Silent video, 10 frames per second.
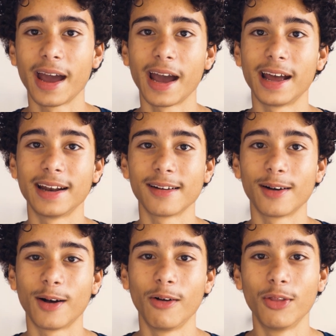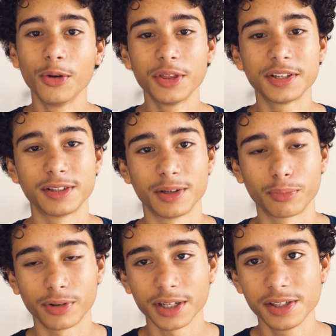and although this is
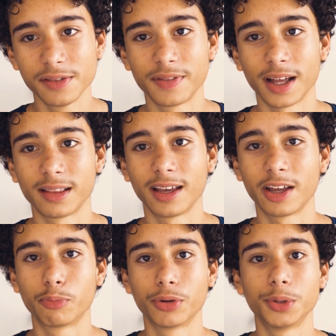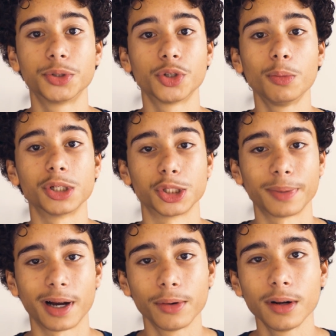impressive that they can produce so much
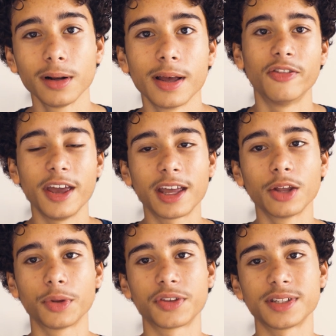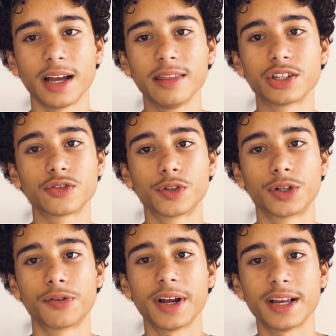power, they can withstand this for
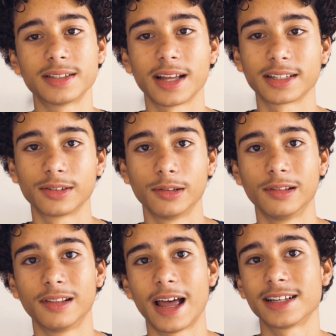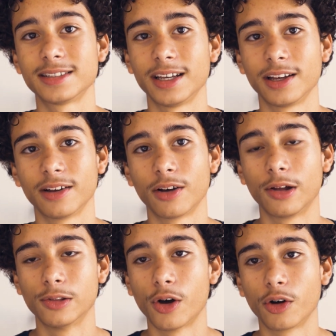a race that's lasting a
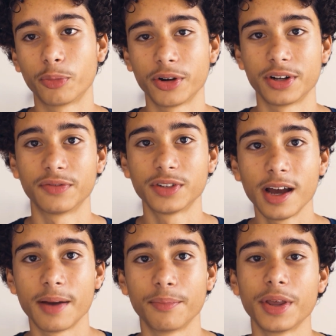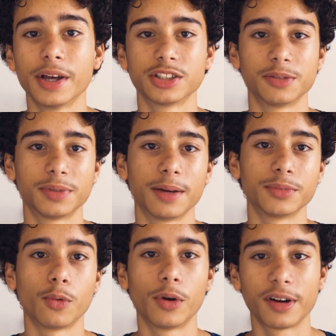long period of time, sometimes
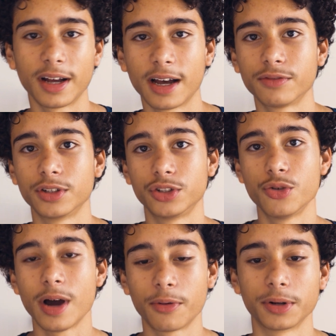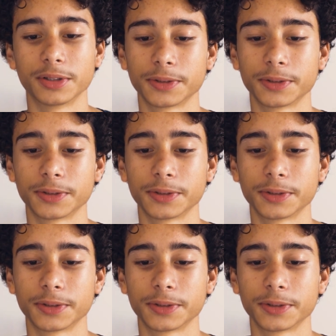1.5 to 2 hours.